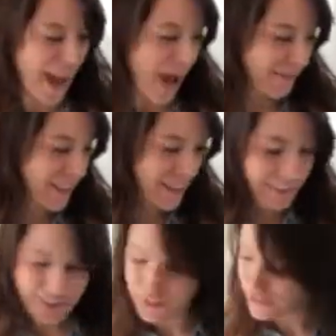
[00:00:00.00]
I'm
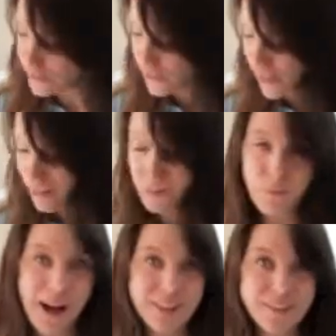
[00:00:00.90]
gonna teach you how
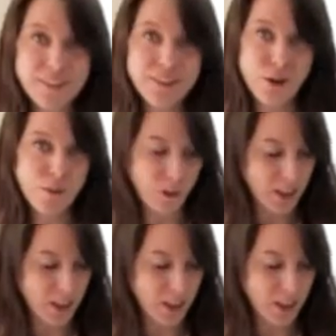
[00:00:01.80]
to wax a snowboard.